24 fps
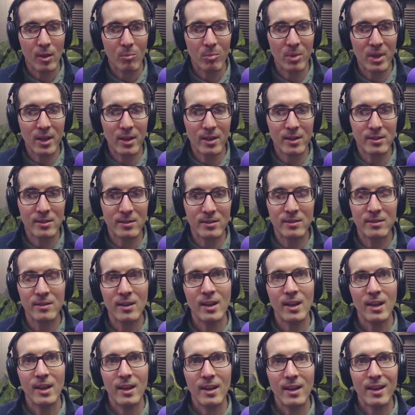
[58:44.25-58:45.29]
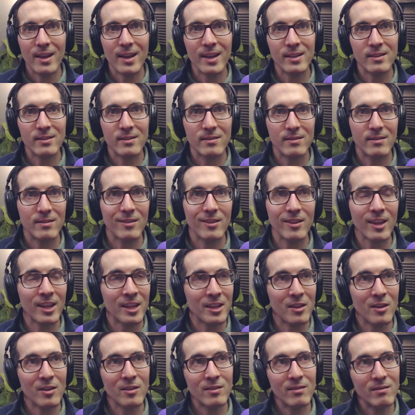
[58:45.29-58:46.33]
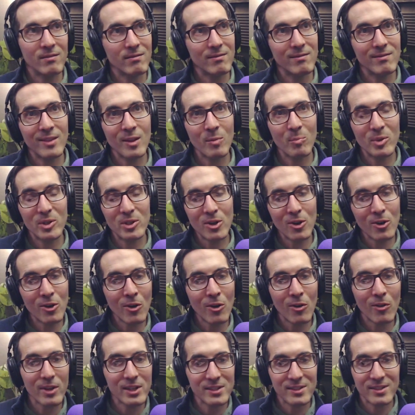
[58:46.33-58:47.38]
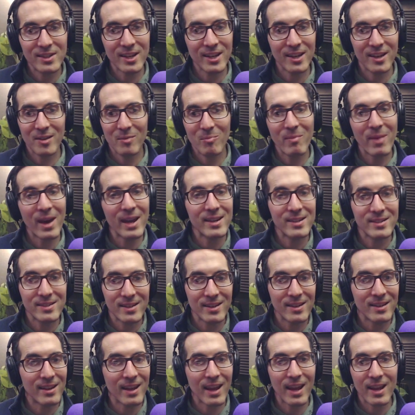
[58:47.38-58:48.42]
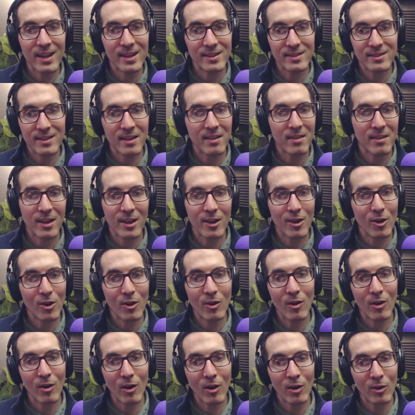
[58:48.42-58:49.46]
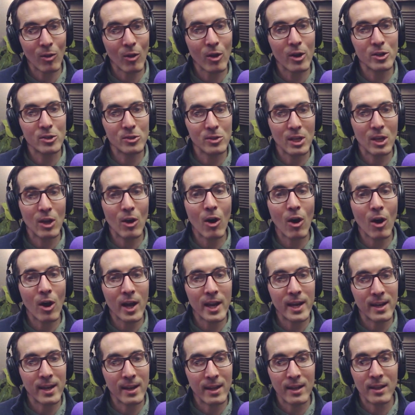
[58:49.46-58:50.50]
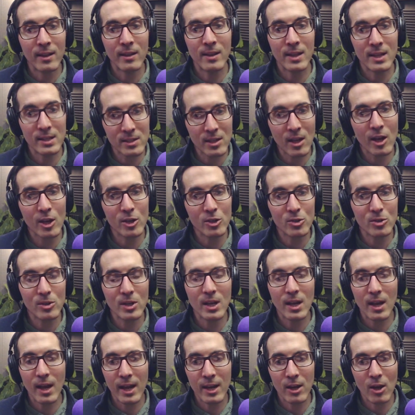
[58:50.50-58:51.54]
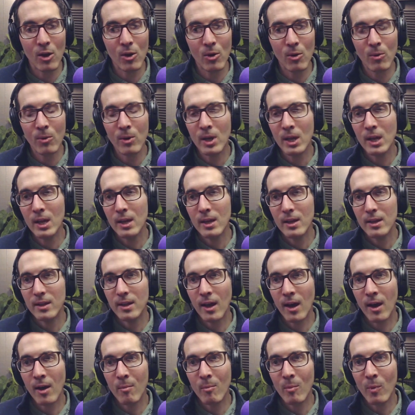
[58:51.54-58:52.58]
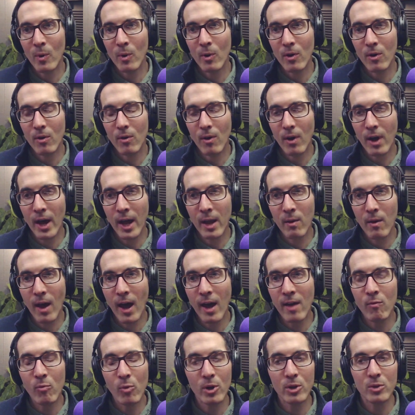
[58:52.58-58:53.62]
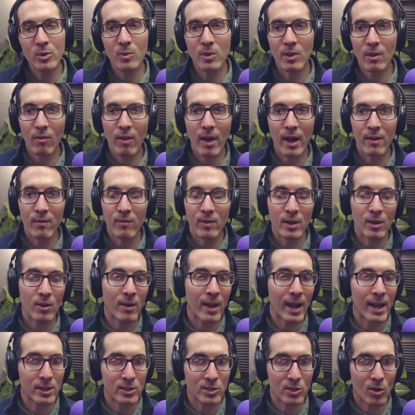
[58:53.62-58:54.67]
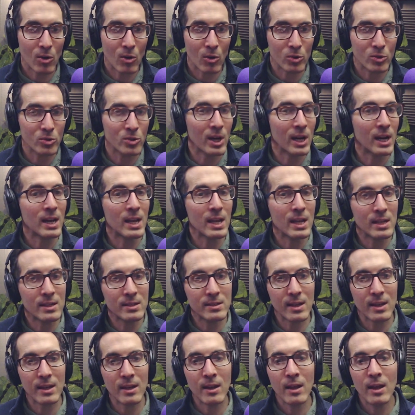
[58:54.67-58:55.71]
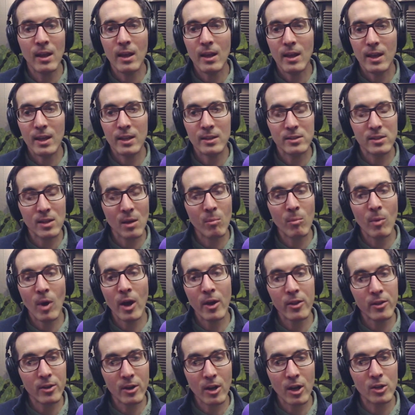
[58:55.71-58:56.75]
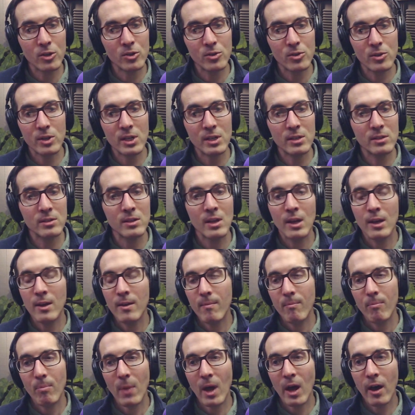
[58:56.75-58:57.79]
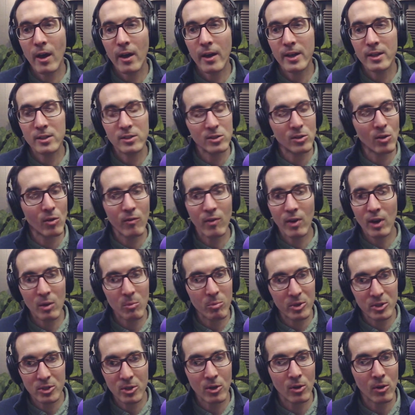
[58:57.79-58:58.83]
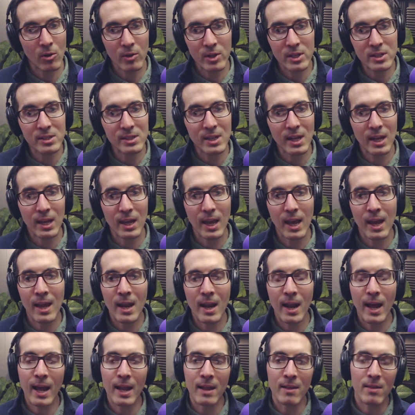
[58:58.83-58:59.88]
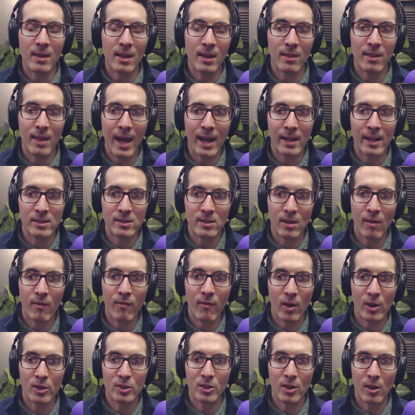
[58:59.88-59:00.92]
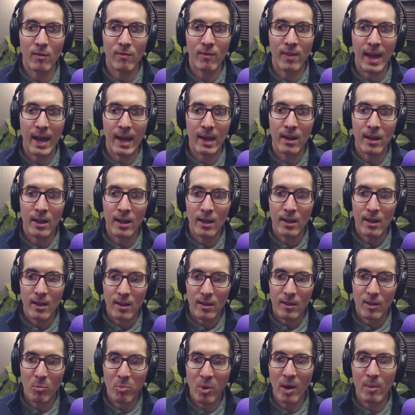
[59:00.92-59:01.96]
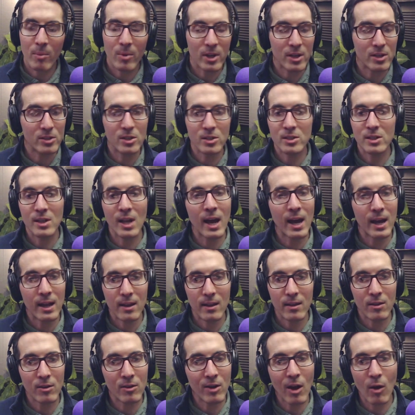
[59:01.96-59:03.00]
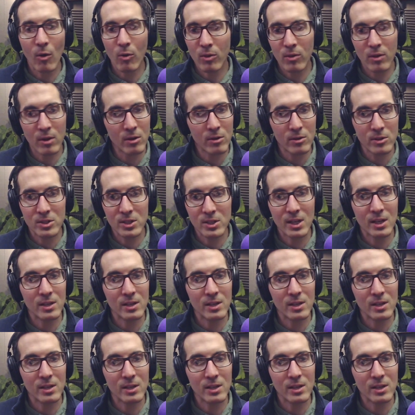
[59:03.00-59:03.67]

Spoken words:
because it's like the paternalistic medicine days, I think, are largely gone in this country. I know, um, I've worked with a lot of international trainees, and in some other countries, it's still very paternalistic, and I think that's a function of that the public is just not their health literacy